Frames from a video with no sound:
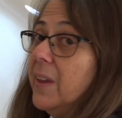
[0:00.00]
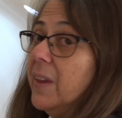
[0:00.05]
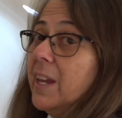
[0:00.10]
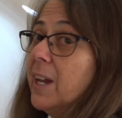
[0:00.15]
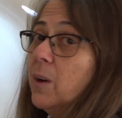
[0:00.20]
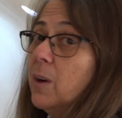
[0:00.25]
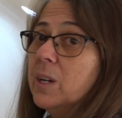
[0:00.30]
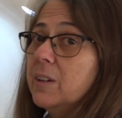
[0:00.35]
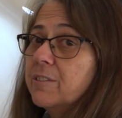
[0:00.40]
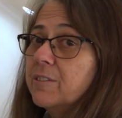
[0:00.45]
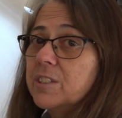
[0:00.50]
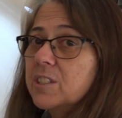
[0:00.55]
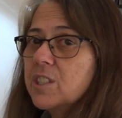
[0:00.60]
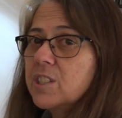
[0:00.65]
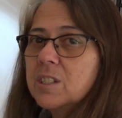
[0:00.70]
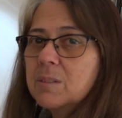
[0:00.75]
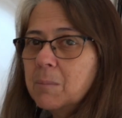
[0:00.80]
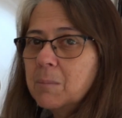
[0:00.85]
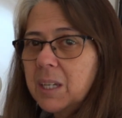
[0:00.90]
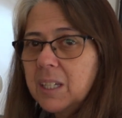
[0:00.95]
However, it
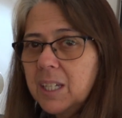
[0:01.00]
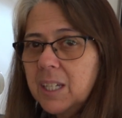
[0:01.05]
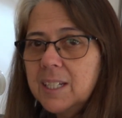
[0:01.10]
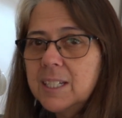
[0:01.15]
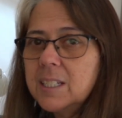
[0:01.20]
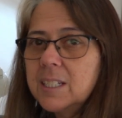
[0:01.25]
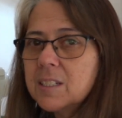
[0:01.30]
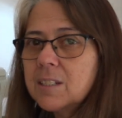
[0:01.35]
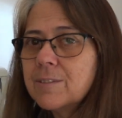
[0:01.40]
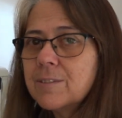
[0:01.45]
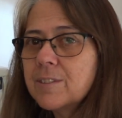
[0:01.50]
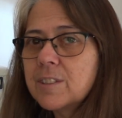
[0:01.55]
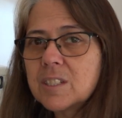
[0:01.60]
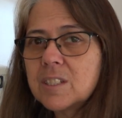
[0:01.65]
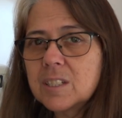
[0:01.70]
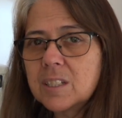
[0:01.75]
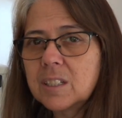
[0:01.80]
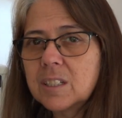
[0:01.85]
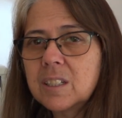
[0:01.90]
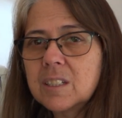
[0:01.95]
didn't make any difference,
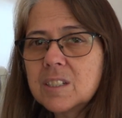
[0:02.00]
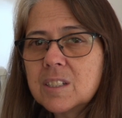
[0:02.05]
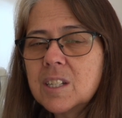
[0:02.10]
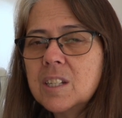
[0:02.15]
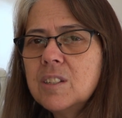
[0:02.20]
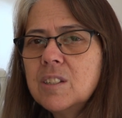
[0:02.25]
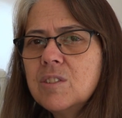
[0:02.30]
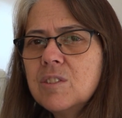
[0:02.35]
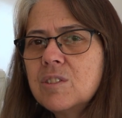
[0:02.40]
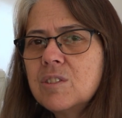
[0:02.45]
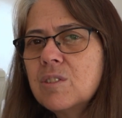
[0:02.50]
and it continued